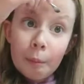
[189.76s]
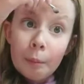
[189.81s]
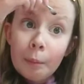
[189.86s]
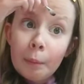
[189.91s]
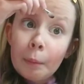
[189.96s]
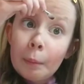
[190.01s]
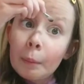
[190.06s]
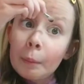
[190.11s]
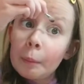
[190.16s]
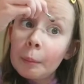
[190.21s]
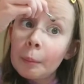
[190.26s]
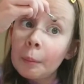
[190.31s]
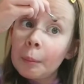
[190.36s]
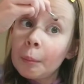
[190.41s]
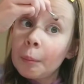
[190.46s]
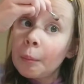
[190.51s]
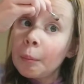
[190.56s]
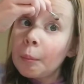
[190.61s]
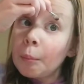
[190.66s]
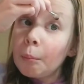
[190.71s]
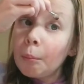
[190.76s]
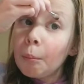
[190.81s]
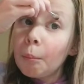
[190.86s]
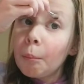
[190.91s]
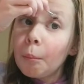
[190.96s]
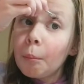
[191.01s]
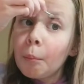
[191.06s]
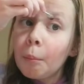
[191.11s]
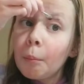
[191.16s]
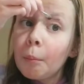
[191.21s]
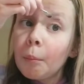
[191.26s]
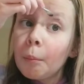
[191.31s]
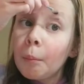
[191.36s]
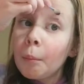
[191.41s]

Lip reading: [no speech]